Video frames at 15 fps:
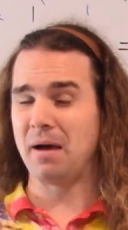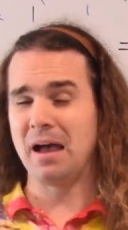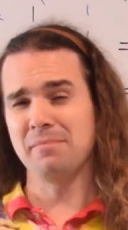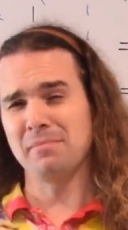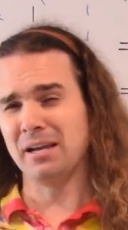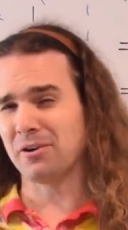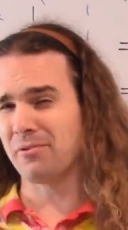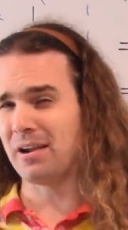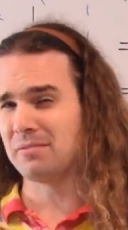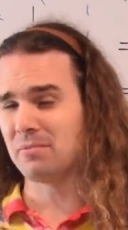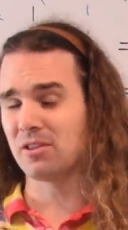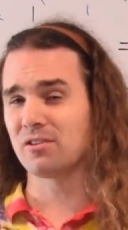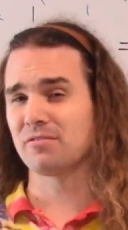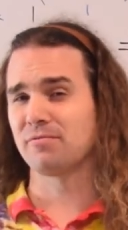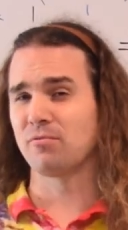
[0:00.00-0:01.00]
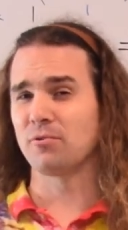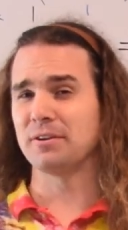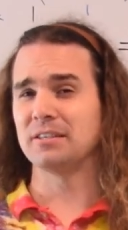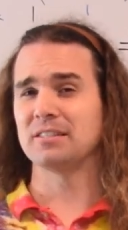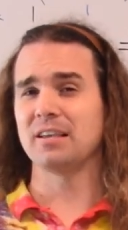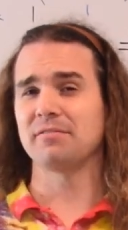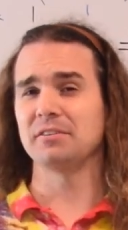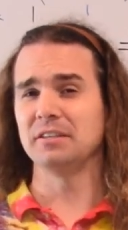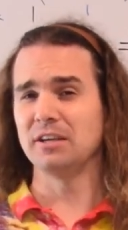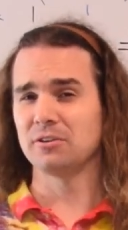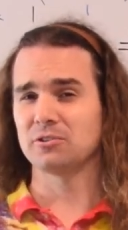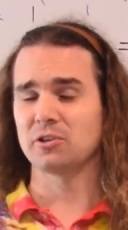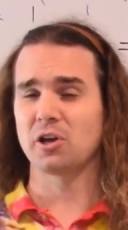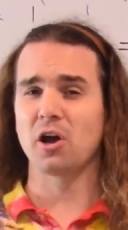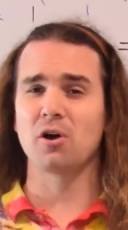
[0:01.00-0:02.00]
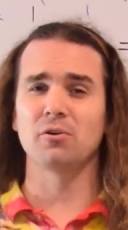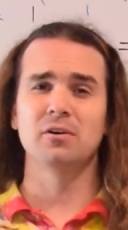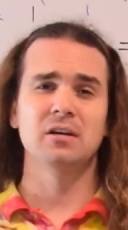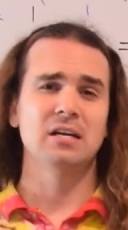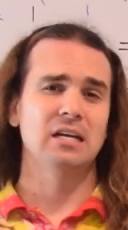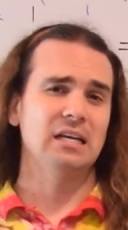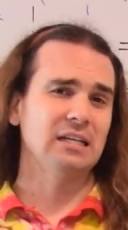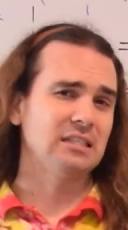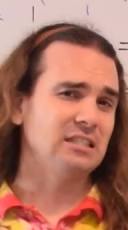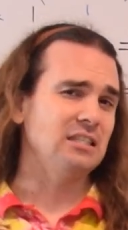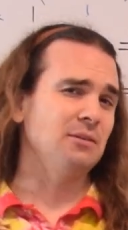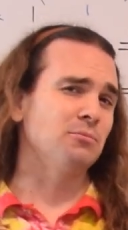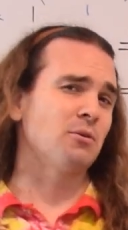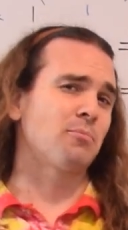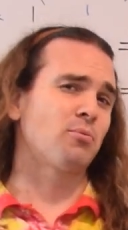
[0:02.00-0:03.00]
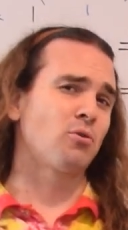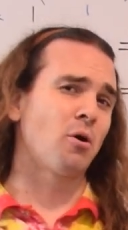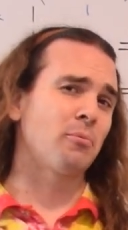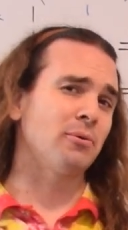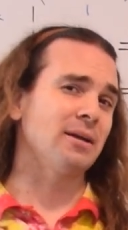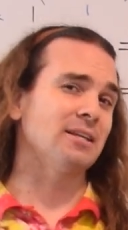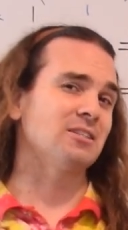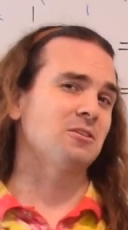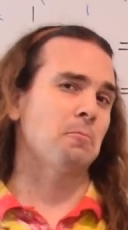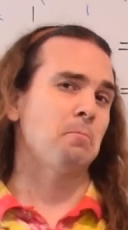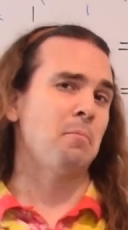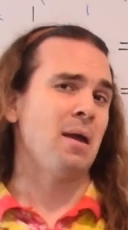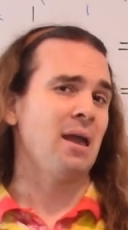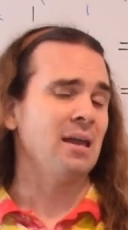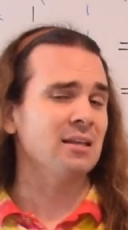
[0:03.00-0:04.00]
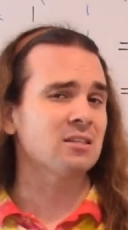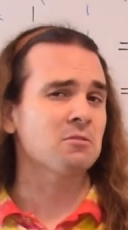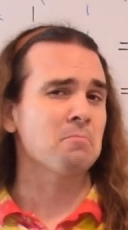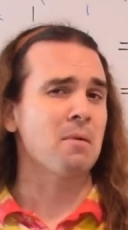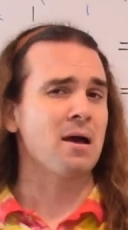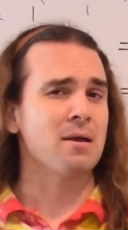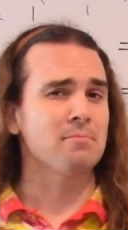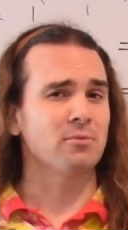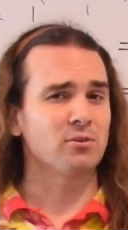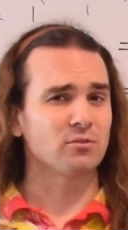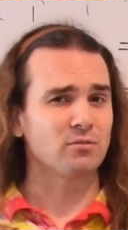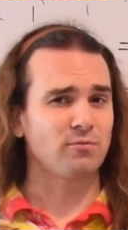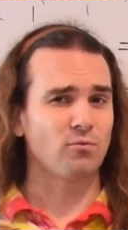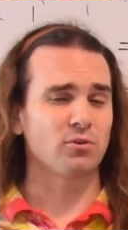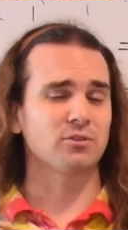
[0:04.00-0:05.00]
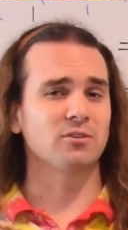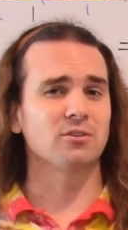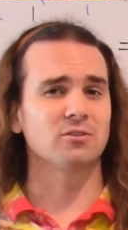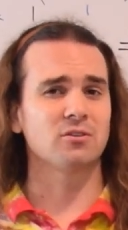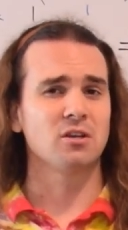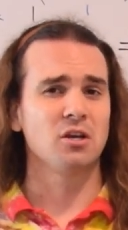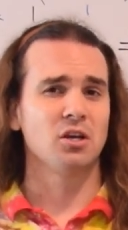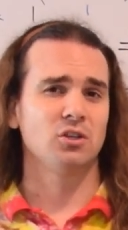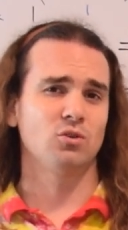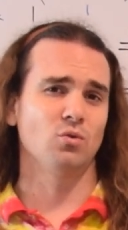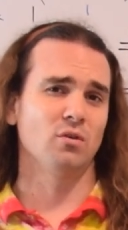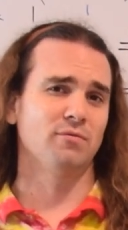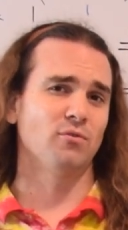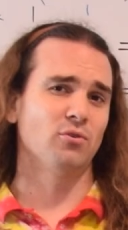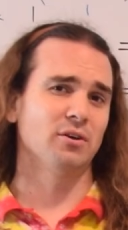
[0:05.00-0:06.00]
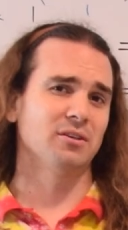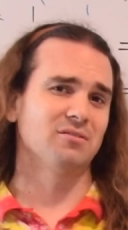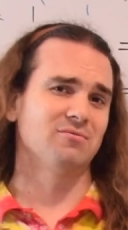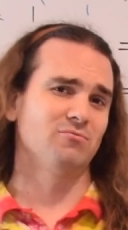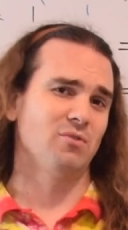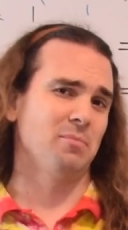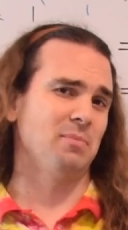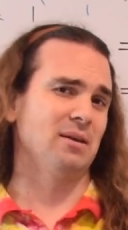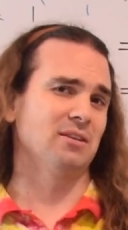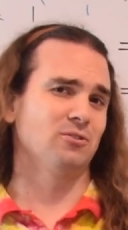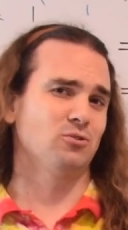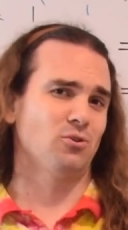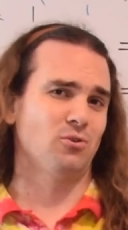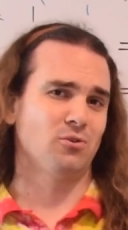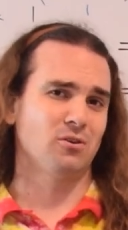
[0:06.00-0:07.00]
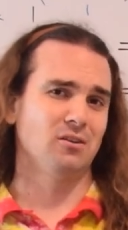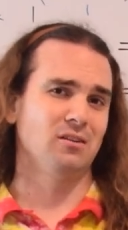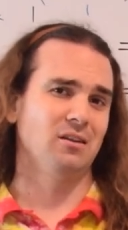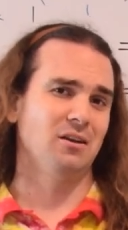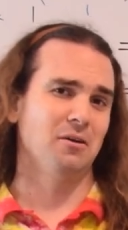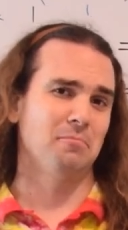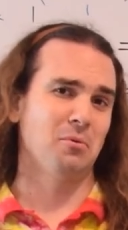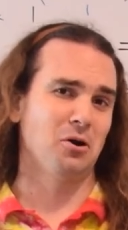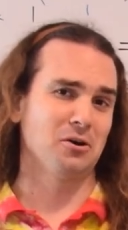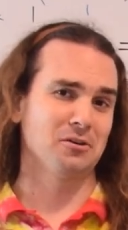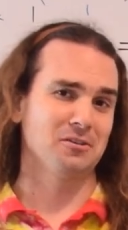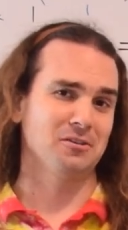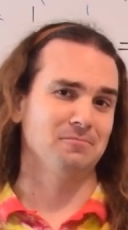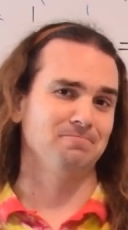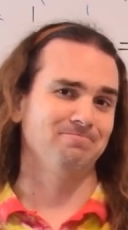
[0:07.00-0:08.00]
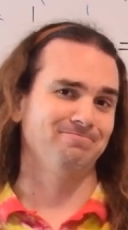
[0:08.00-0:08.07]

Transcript: by my grandmother 47 years ago, it seemed appropriate to pantomime those forces to avoid ripping Turtle apart.